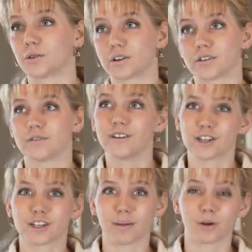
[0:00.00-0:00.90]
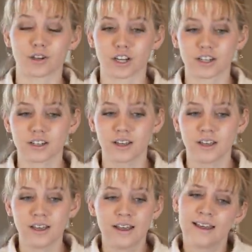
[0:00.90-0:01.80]
in order to finish that project.
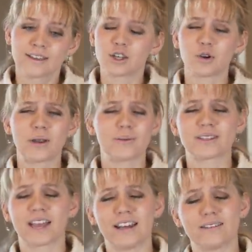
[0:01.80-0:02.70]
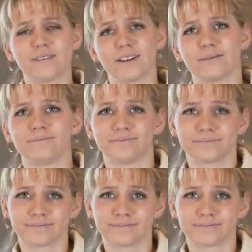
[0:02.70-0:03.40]
So it was kind of a